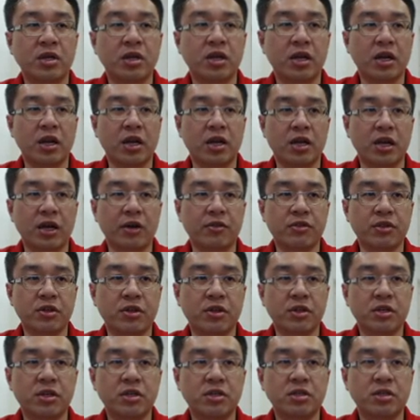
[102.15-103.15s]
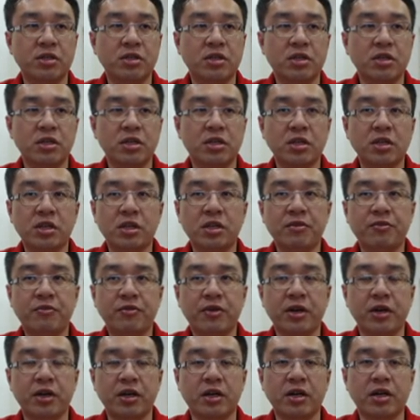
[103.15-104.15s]
and after this
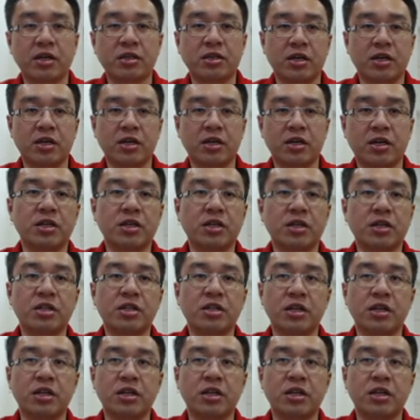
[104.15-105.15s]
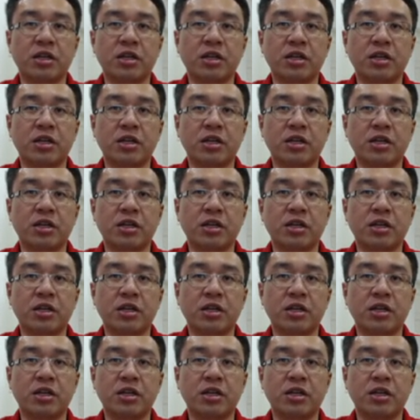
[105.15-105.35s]
e5 attacking the knight.